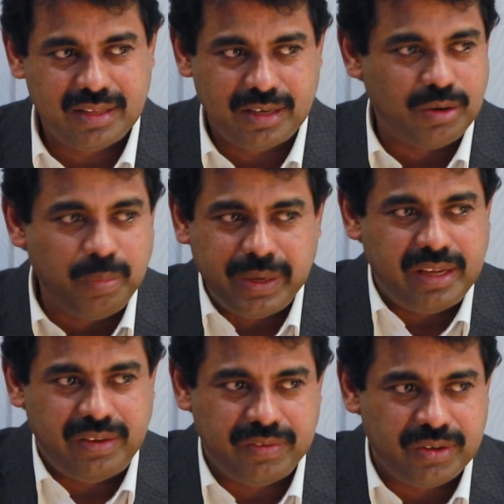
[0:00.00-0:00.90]
Then
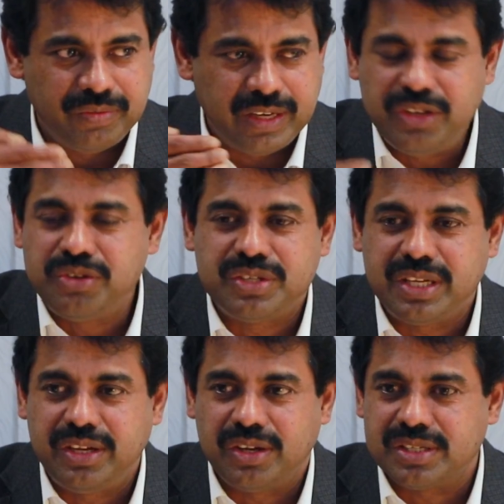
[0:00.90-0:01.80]
nobody, you know, when you
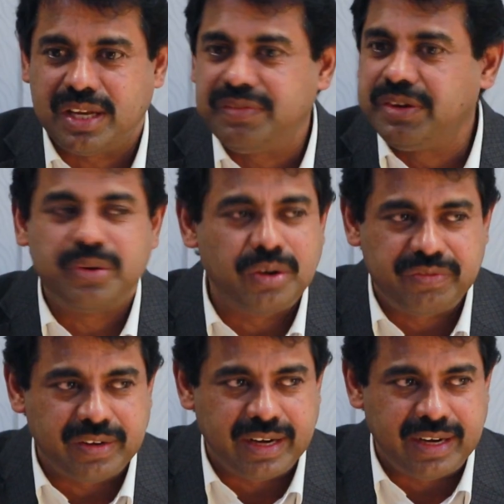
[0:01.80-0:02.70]
see yourself, you
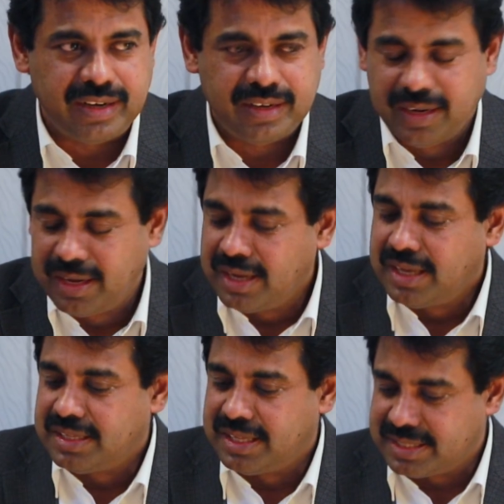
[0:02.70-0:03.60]
don't forget it.
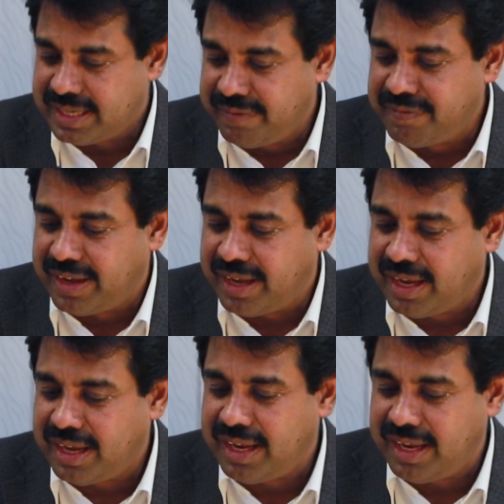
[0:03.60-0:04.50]
The same
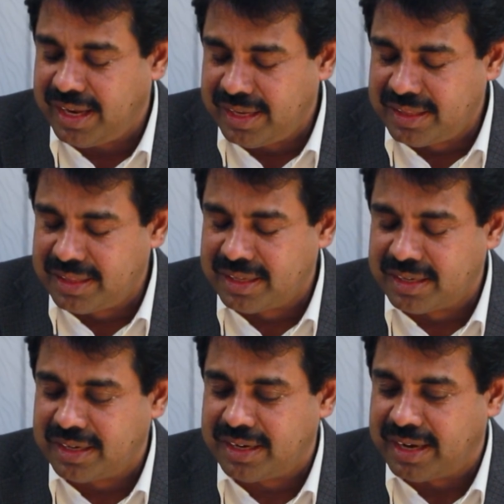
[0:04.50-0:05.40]
way, in
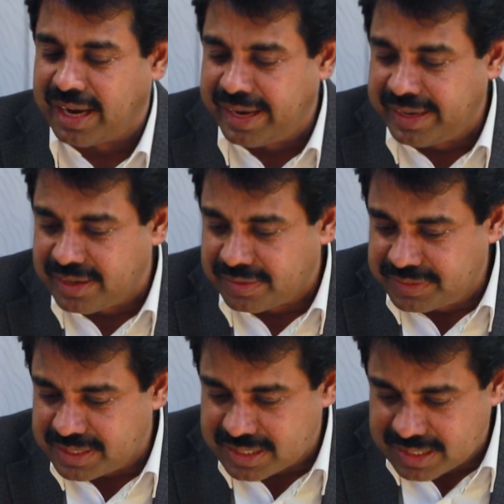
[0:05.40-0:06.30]
the light of
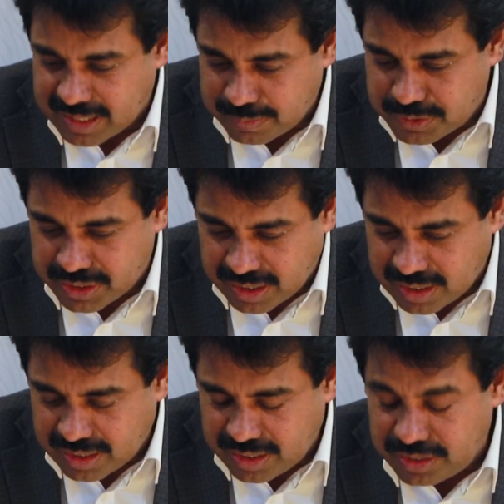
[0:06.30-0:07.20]
the
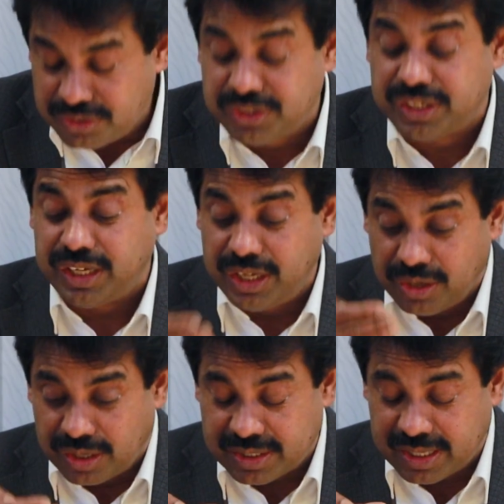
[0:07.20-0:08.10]
scripture, you see
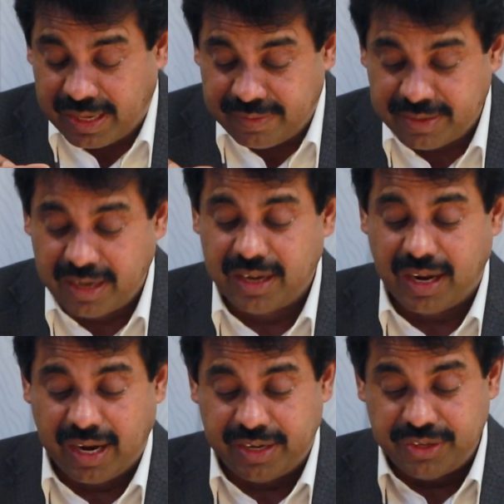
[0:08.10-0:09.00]
yourself
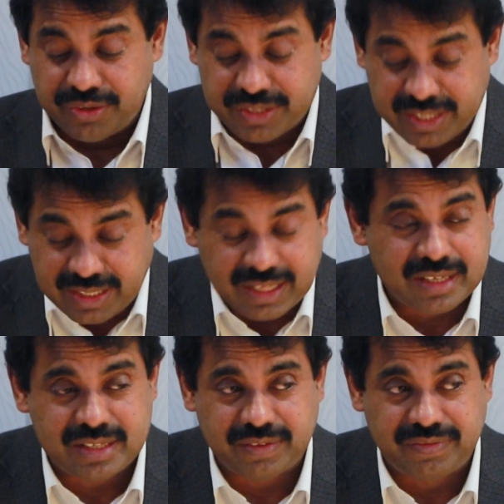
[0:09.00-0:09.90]
and you see
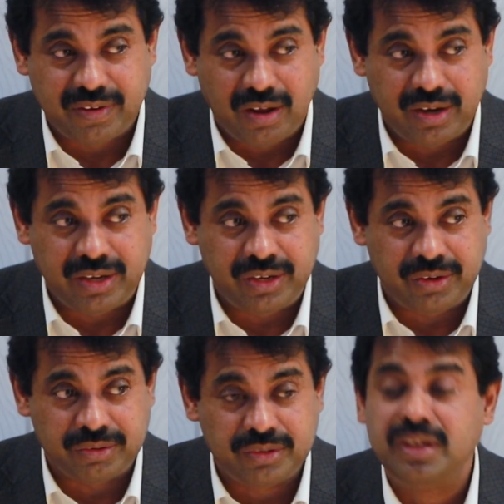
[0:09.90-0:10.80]
there is a flaw in
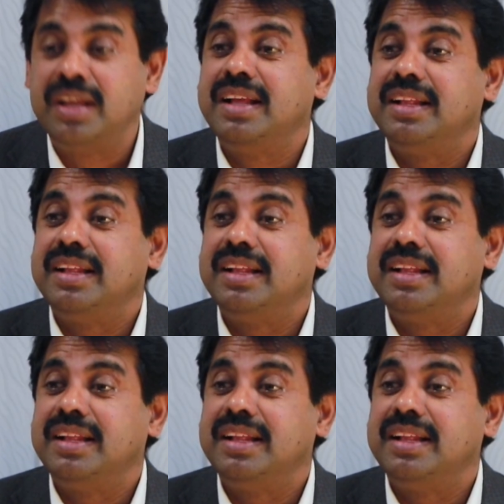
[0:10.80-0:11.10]
you,